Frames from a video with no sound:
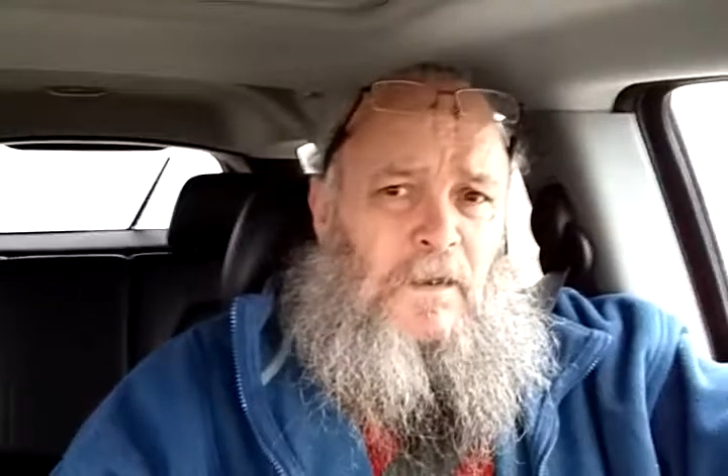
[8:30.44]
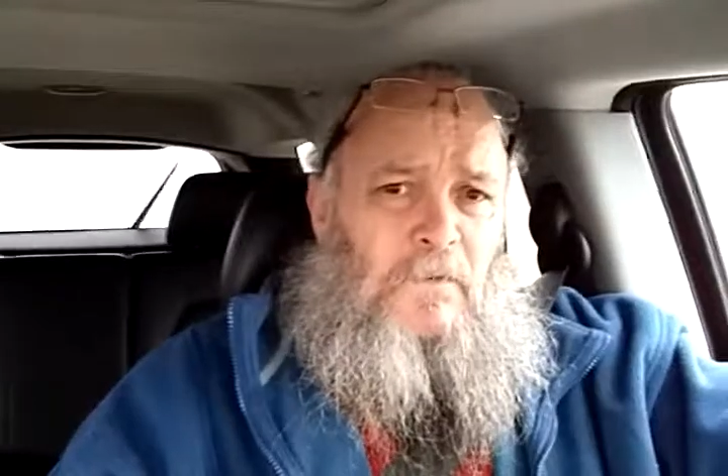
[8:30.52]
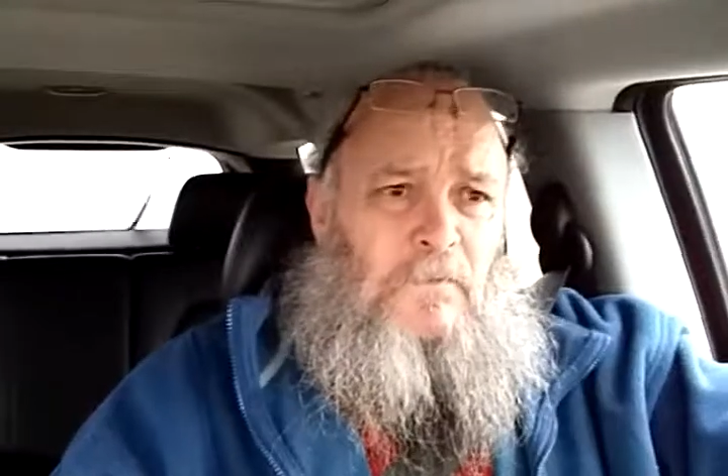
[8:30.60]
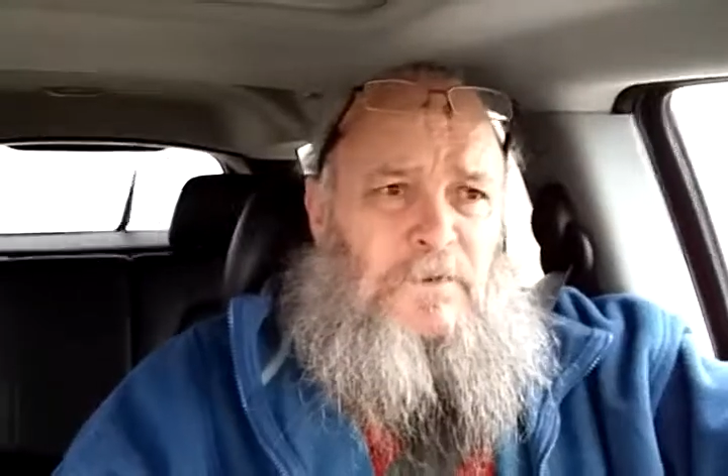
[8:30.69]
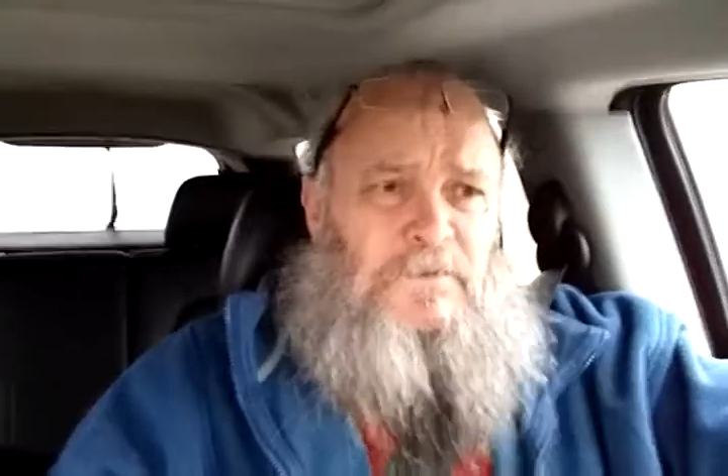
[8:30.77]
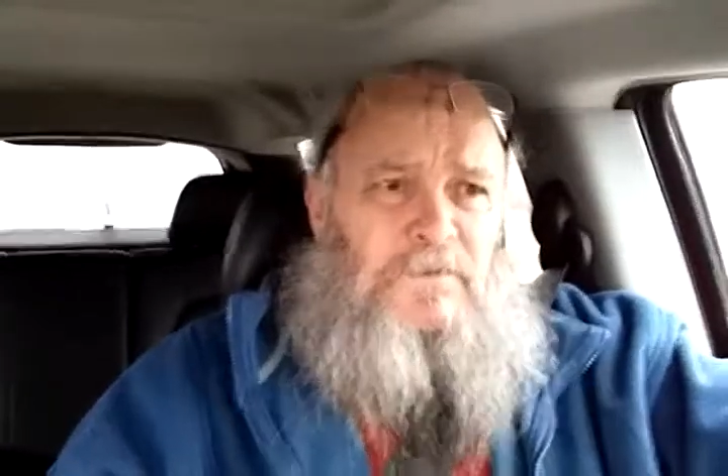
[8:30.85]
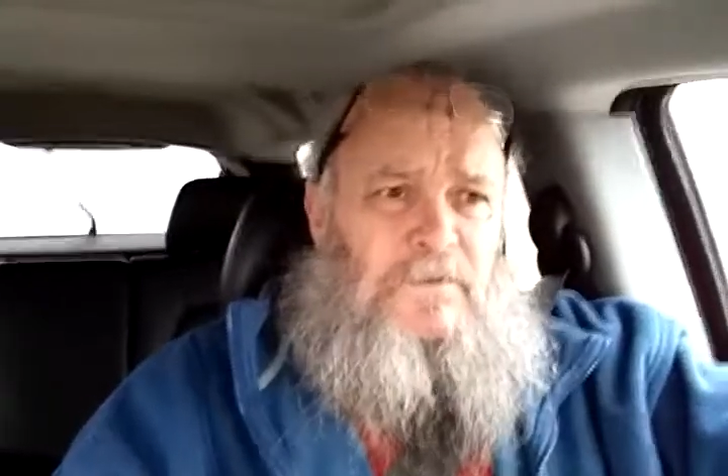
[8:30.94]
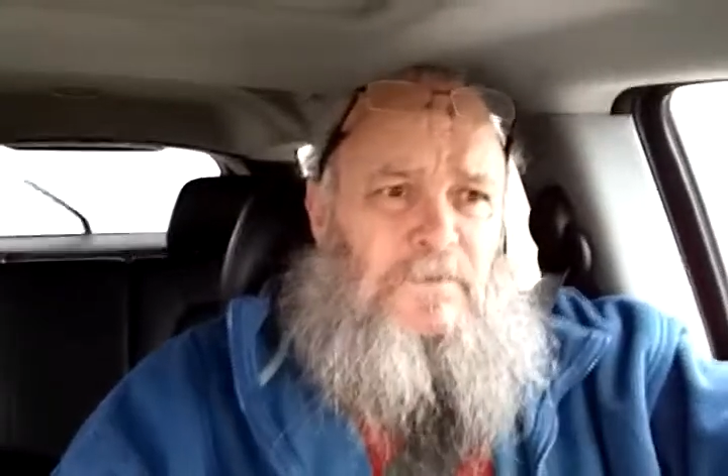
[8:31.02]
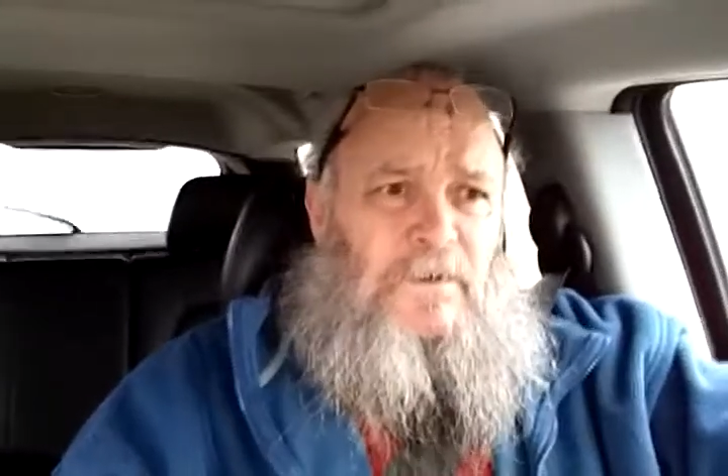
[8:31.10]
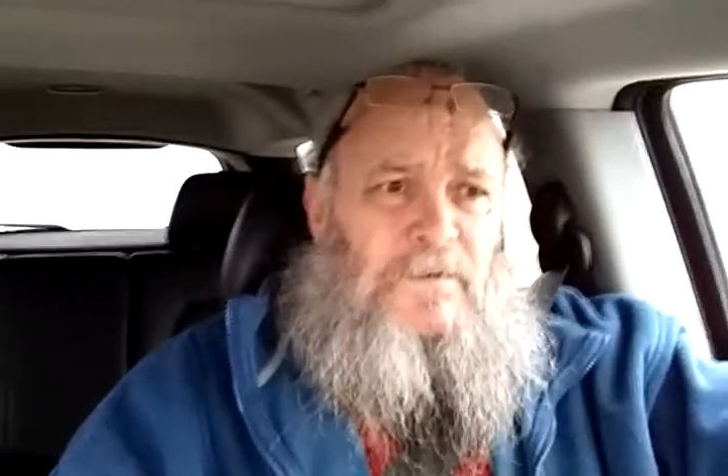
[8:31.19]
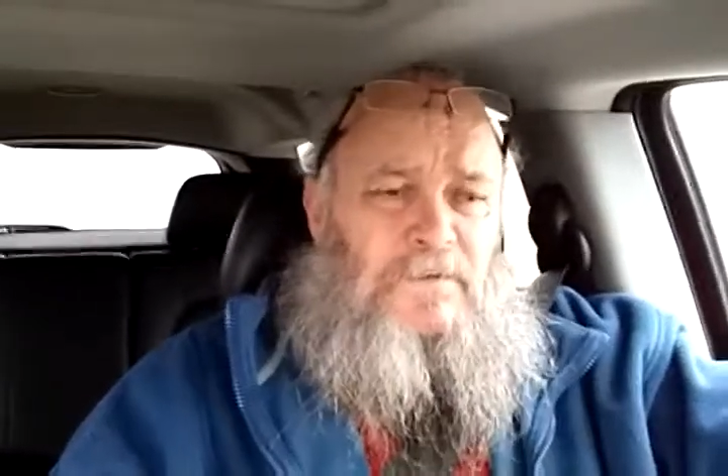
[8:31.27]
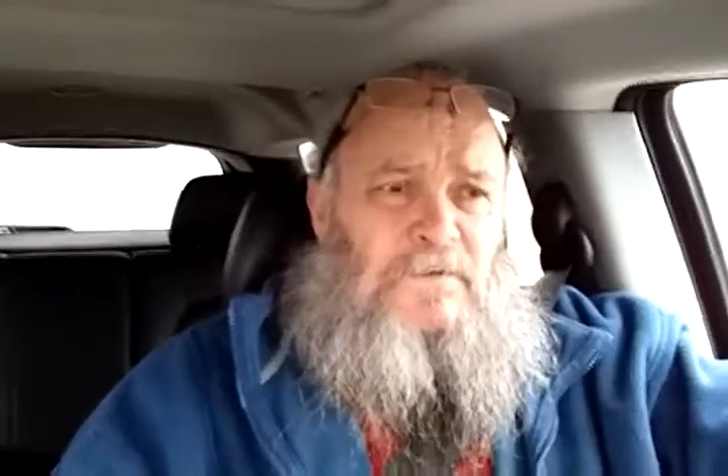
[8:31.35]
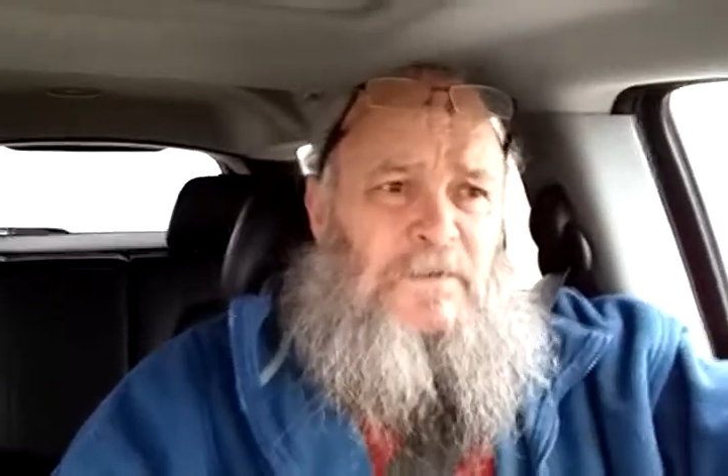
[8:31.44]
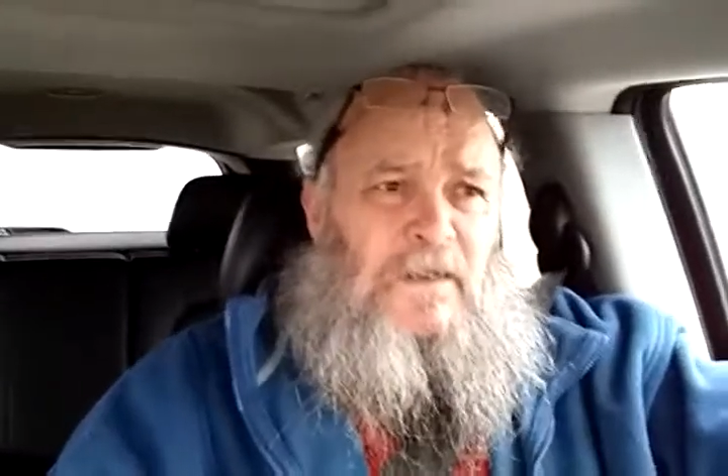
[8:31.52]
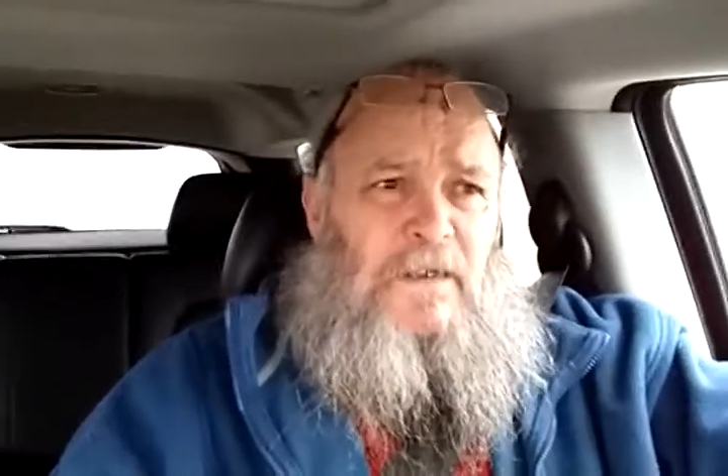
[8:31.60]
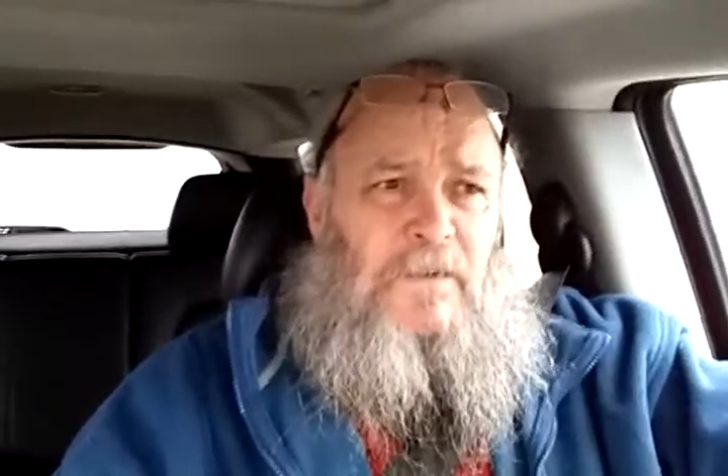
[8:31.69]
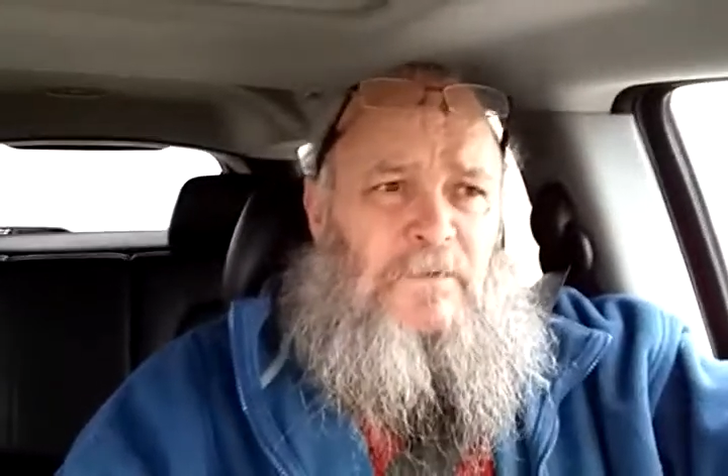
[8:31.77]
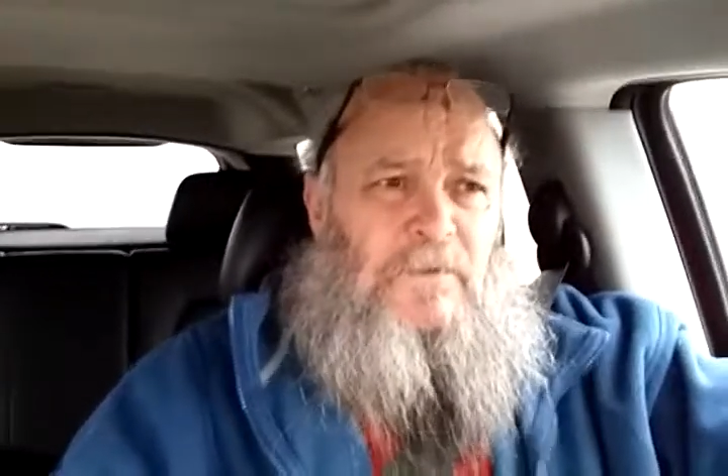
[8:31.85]
And once you
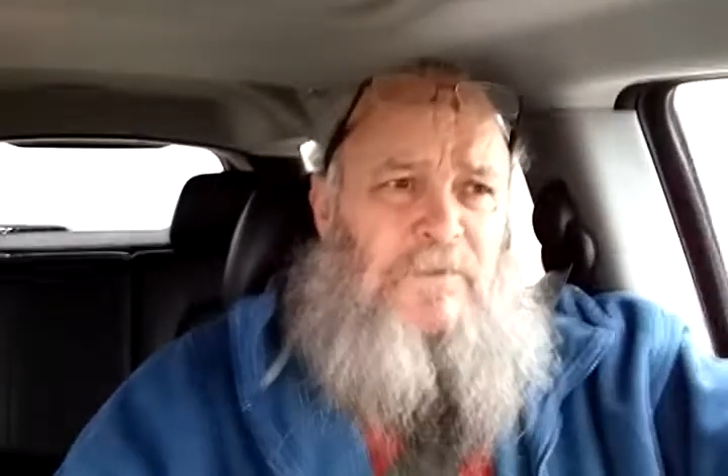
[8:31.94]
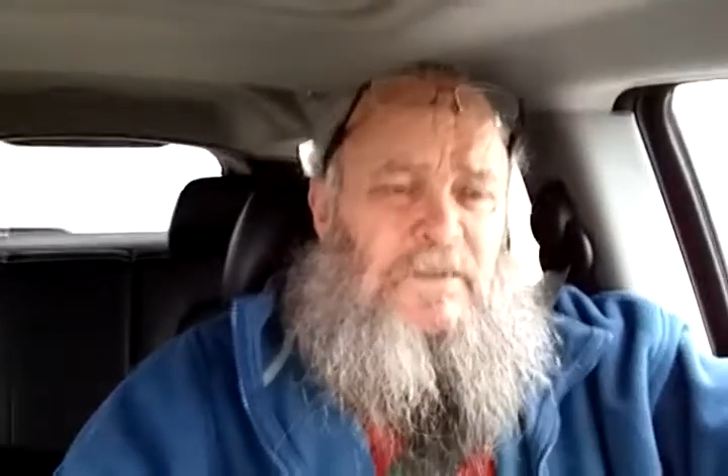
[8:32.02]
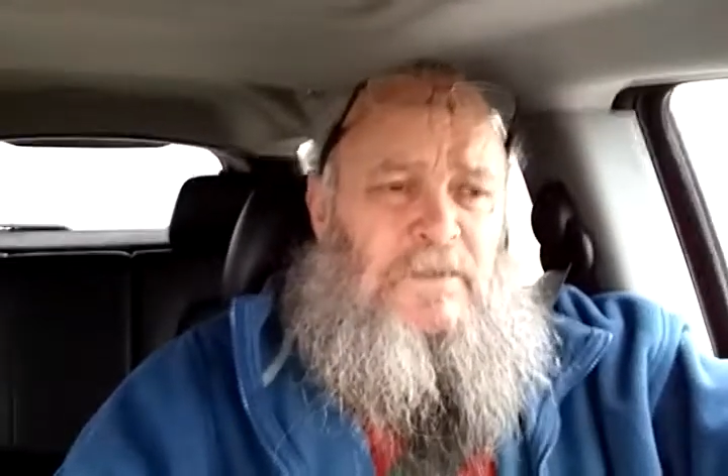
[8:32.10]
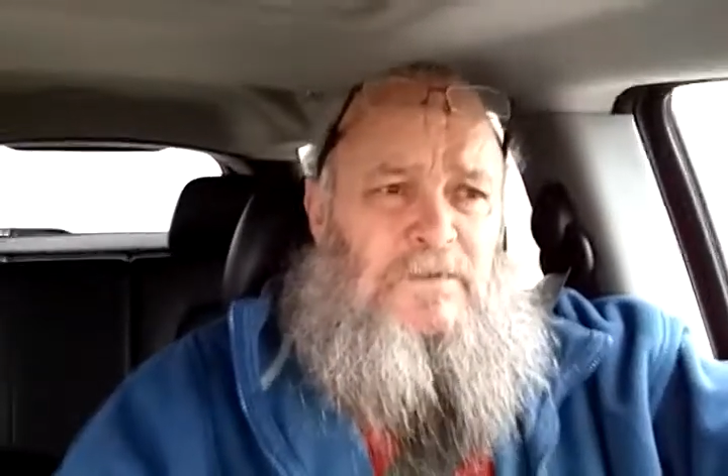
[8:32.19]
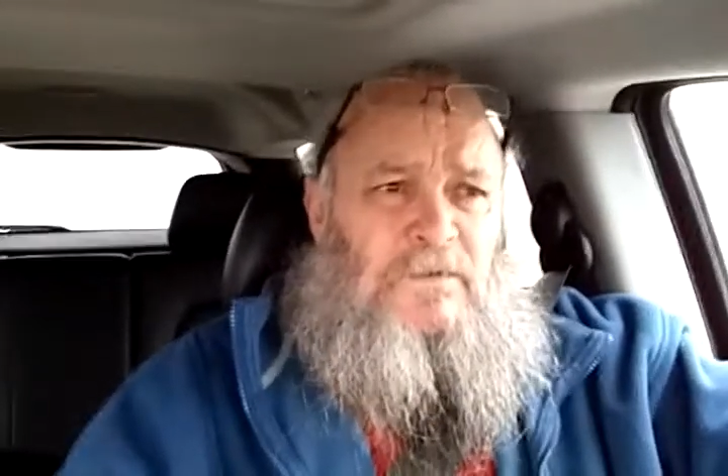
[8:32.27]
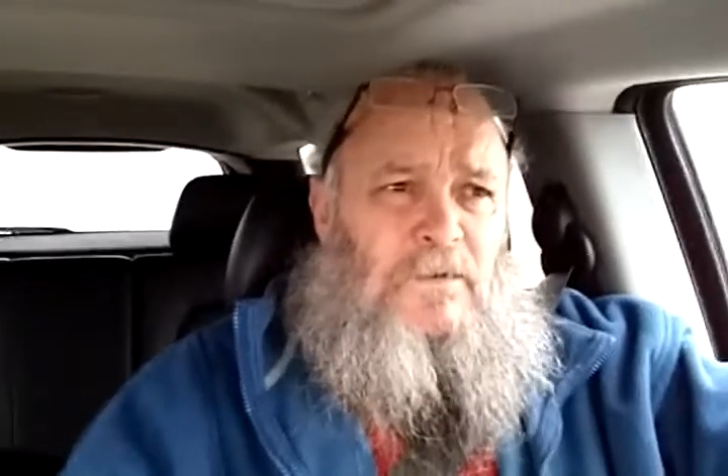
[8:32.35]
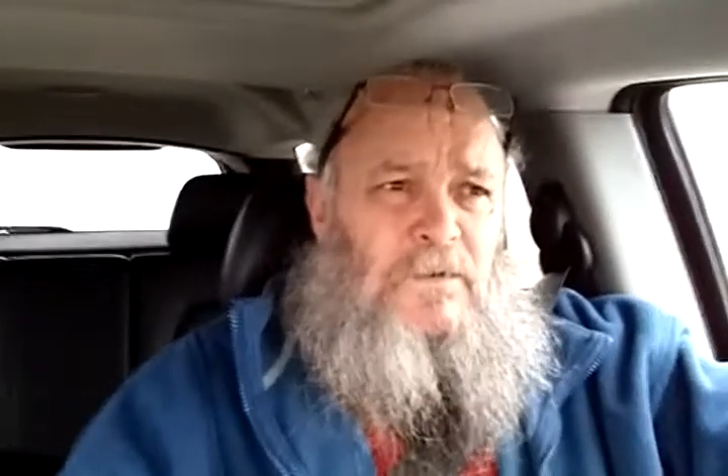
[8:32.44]
understand what these